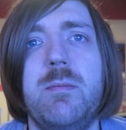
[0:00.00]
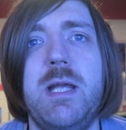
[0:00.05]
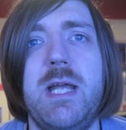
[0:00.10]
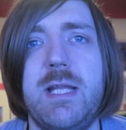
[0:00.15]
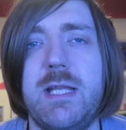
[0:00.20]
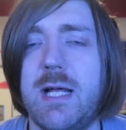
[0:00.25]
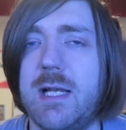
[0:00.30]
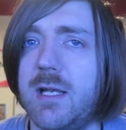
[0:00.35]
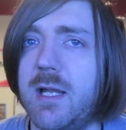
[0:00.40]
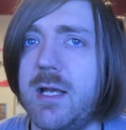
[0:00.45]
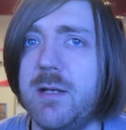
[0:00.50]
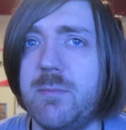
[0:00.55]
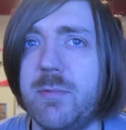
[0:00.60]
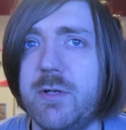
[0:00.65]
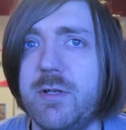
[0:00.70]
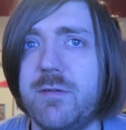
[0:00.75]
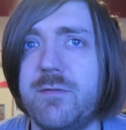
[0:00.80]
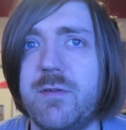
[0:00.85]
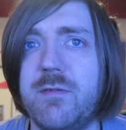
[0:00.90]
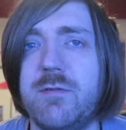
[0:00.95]
Hit that like
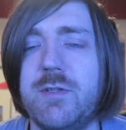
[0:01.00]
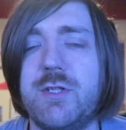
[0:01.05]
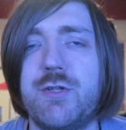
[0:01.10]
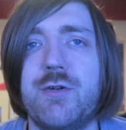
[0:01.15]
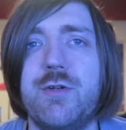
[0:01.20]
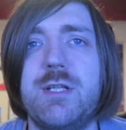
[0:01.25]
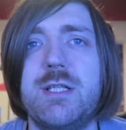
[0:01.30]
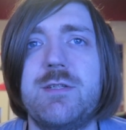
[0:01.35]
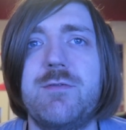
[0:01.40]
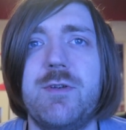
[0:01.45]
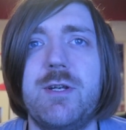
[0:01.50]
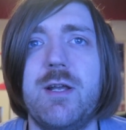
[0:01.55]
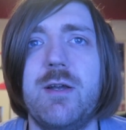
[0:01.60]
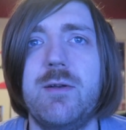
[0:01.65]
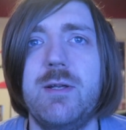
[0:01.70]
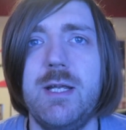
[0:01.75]
button if you've enjoyed this video.